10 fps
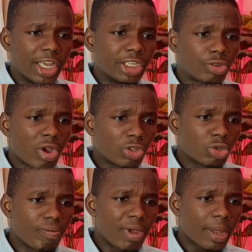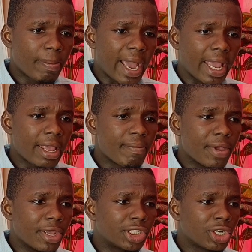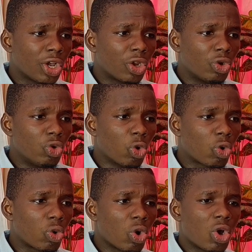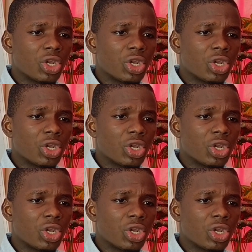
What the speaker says: it's going to make my image look